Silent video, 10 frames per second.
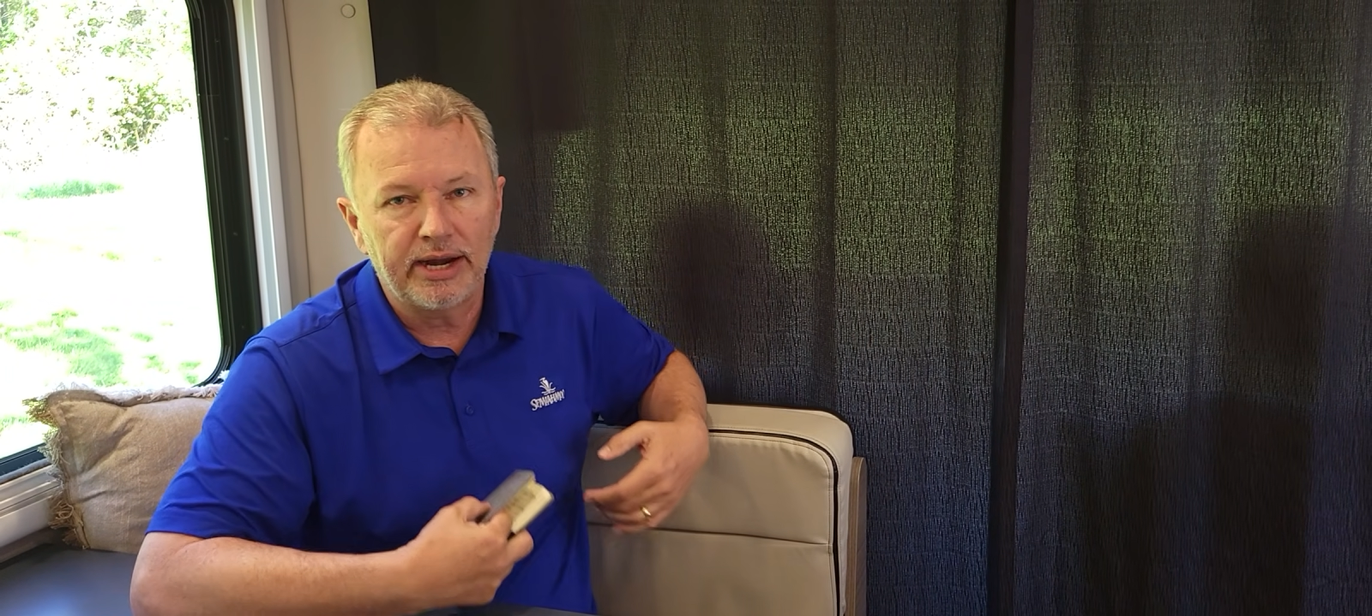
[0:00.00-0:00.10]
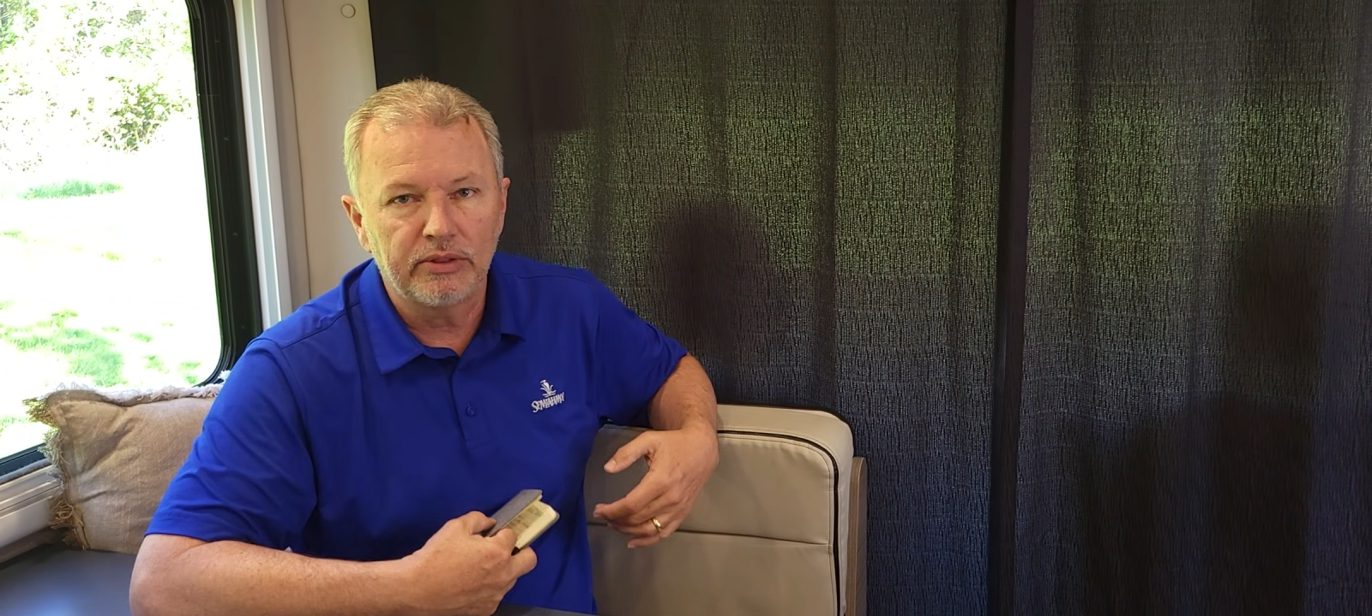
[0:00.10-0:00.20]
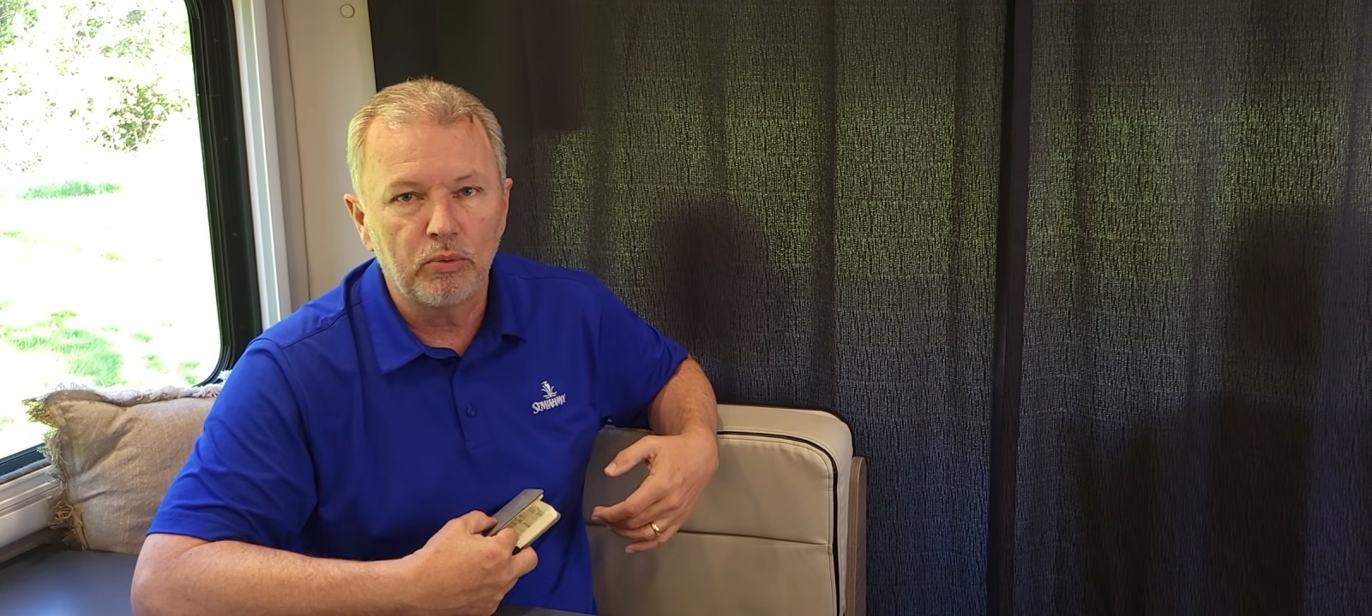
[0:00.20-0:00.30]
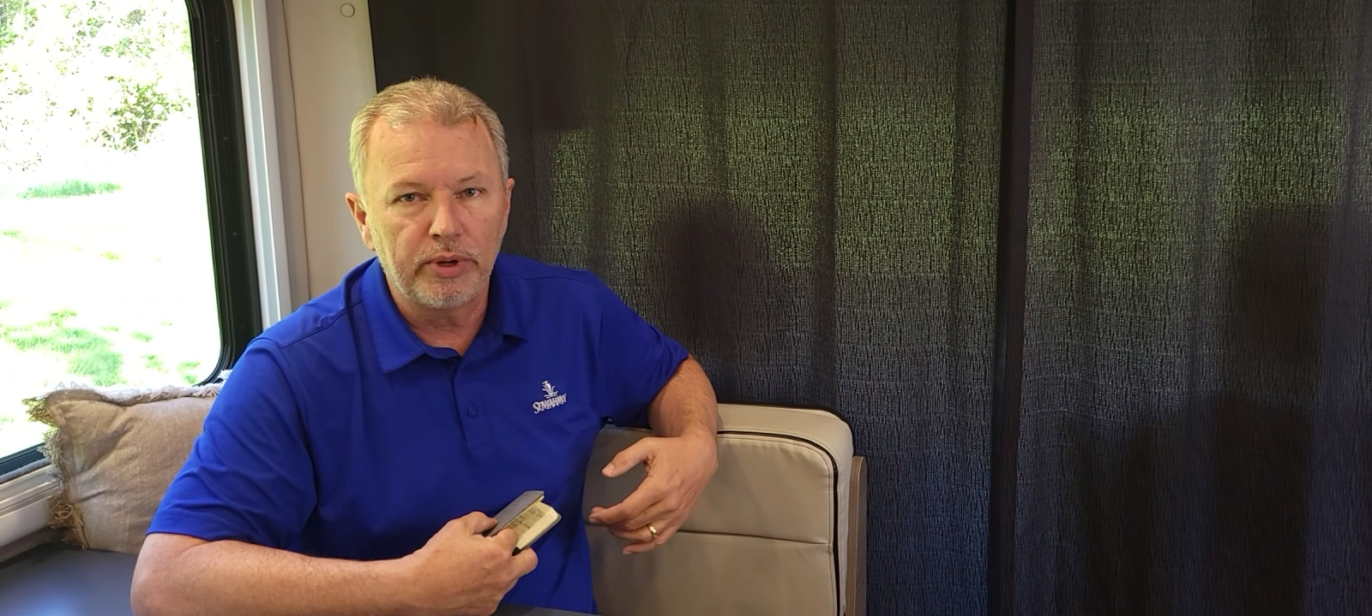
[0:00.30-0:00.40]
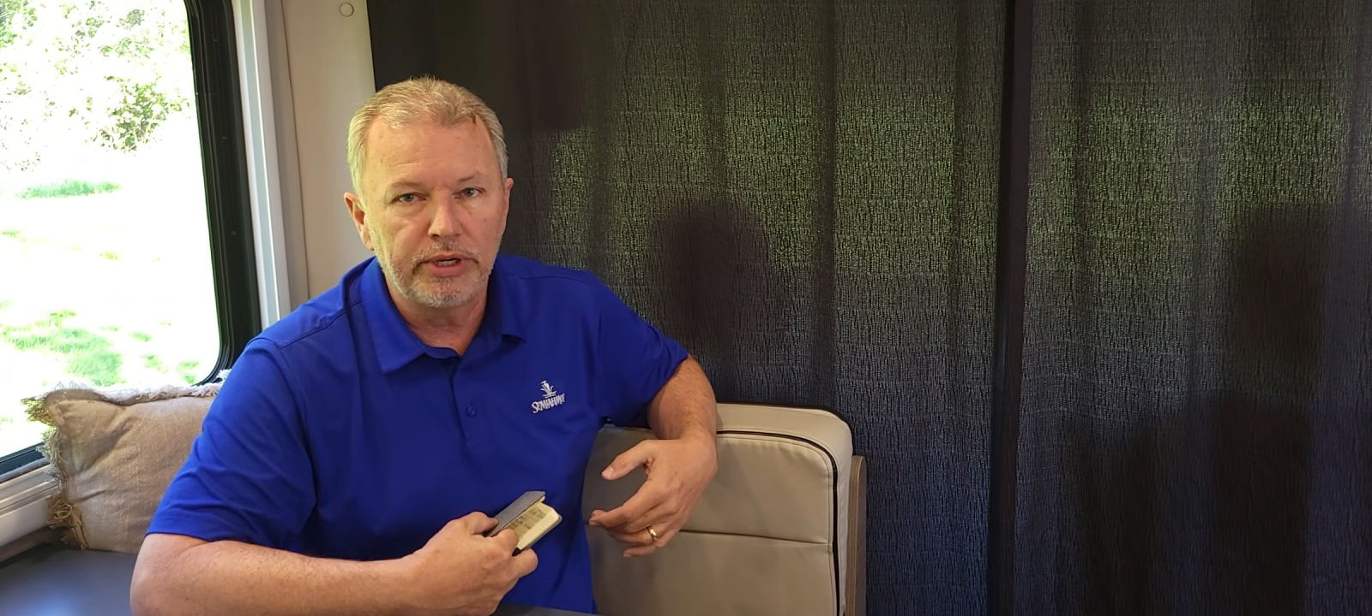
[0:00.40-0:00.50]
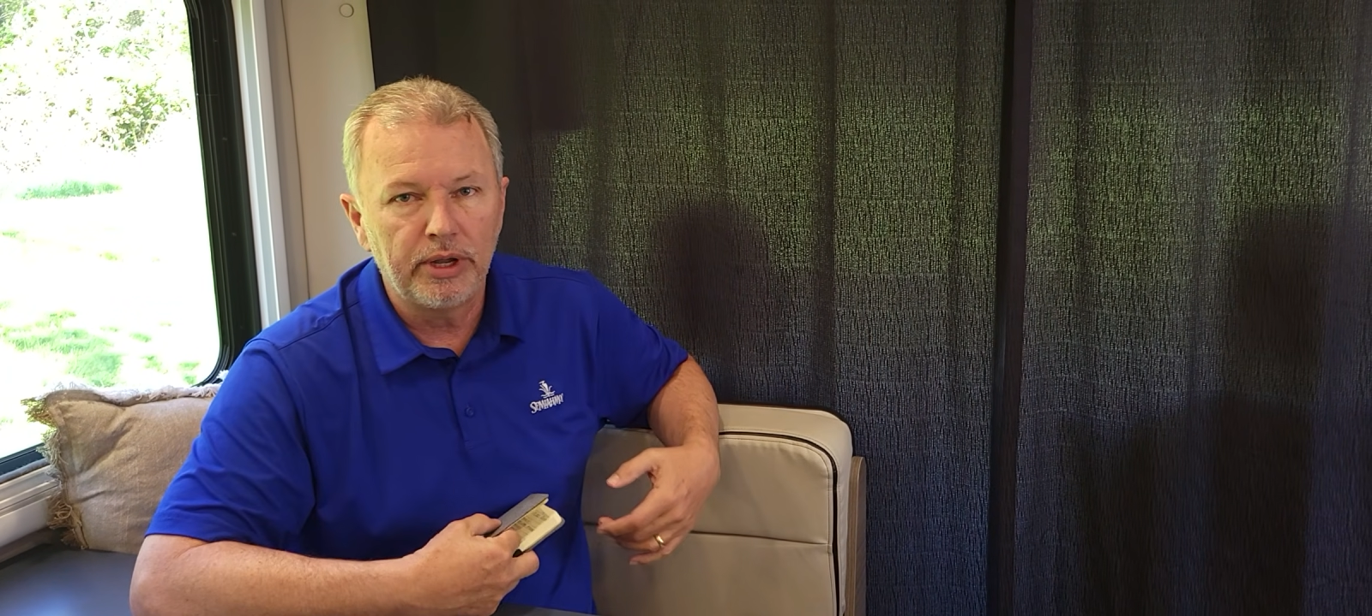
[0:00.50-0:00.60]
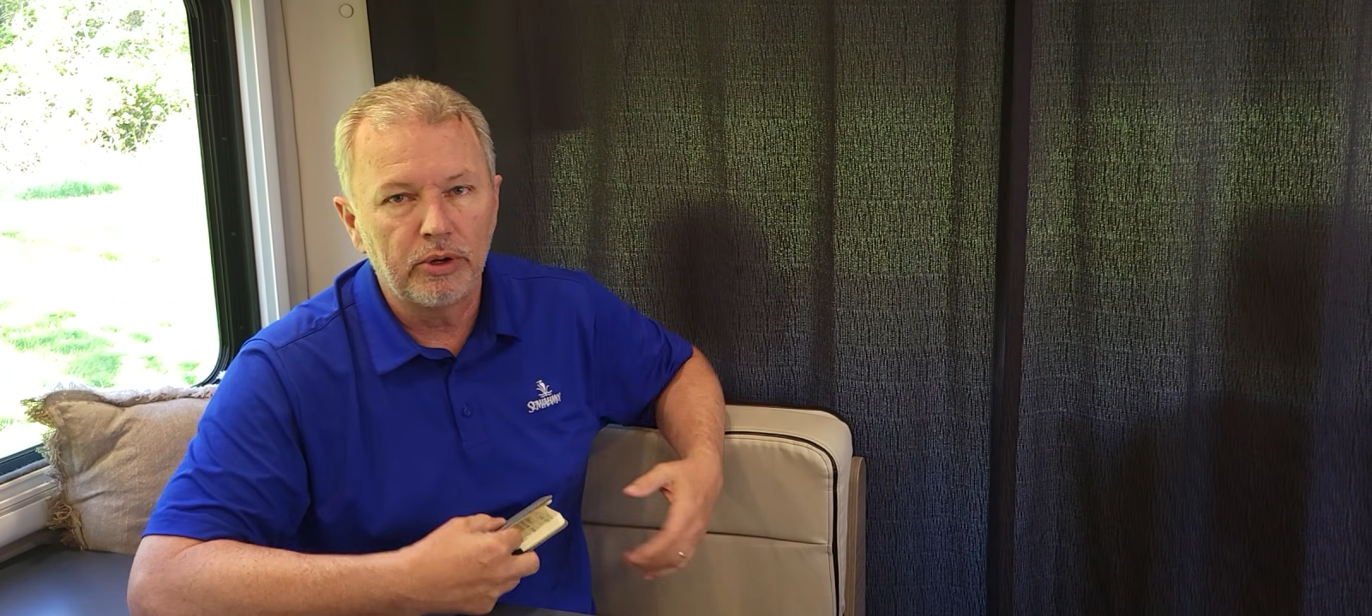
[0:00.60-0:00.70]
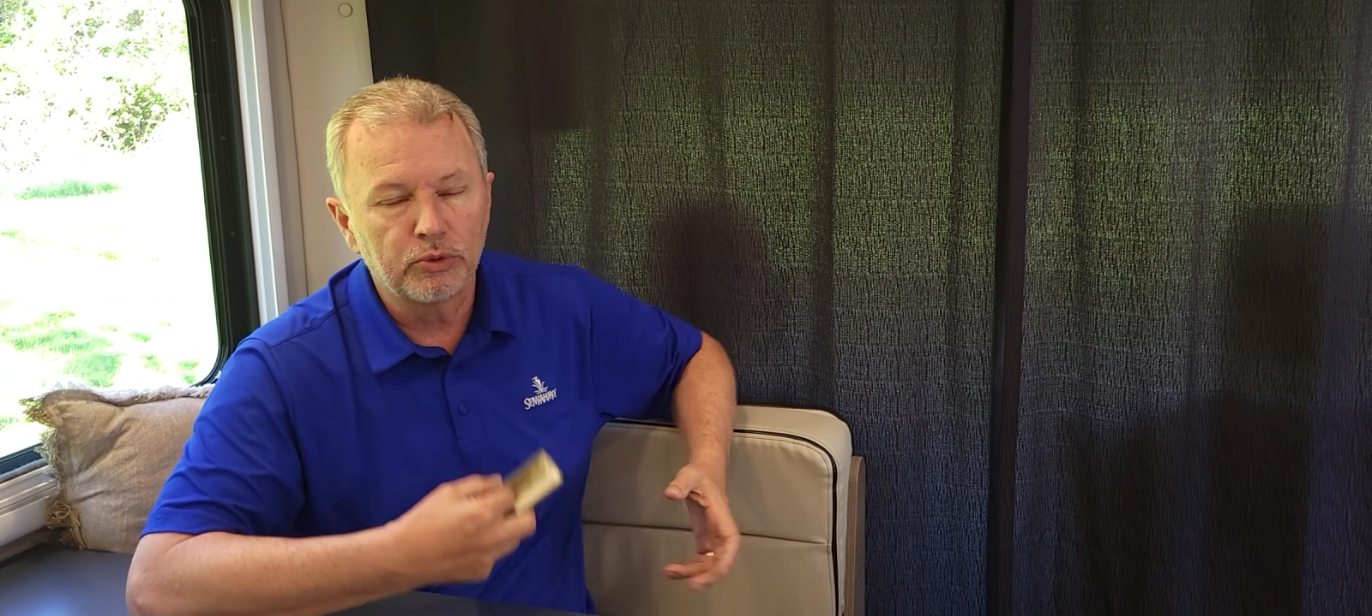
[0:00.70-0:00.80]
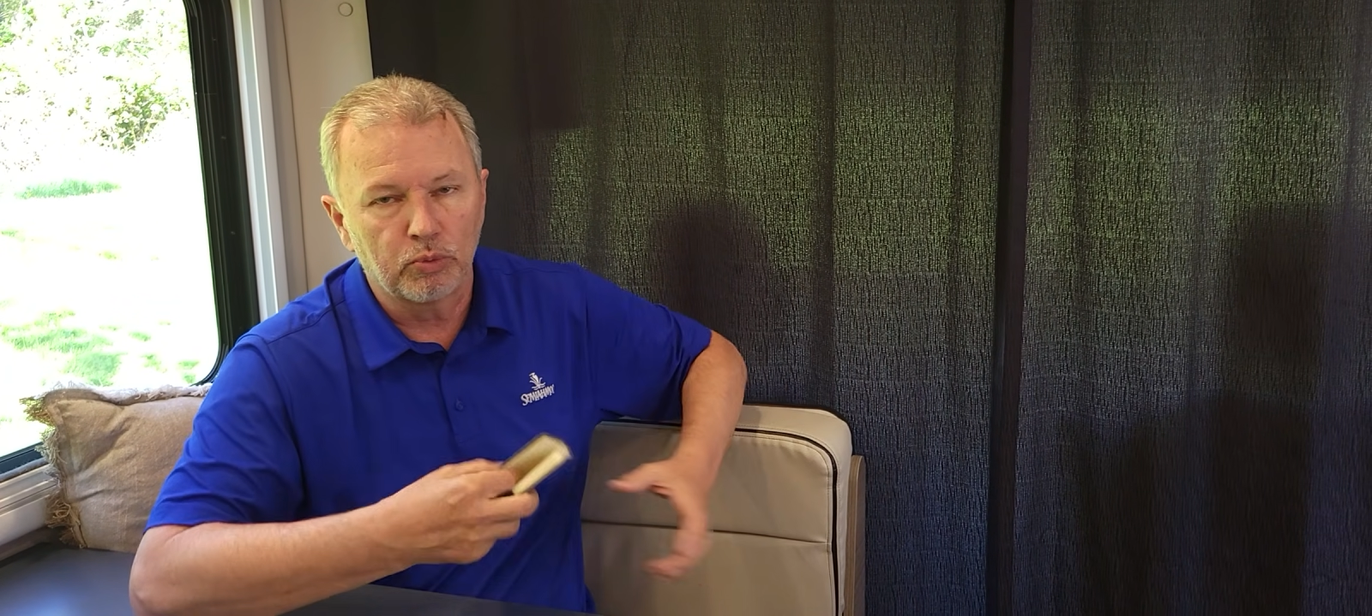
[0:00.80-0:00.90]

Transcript: out of the windows,